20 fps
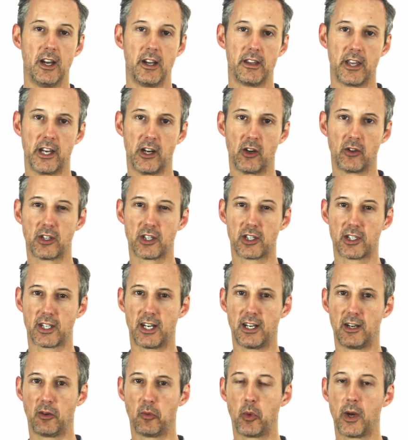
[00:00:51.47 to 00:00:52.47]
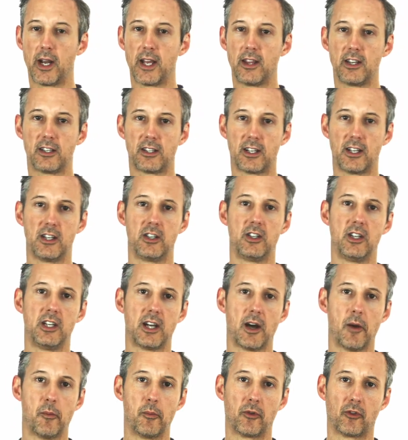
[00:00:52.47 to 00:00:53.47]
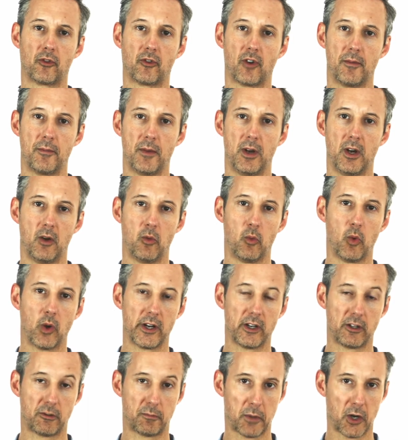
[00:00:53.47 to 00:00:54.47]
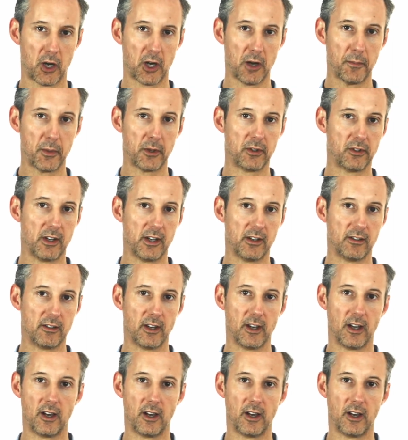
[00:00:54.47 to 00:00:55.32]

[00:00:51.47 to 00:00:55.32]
then understanding where this energy comes from, what its purpose is,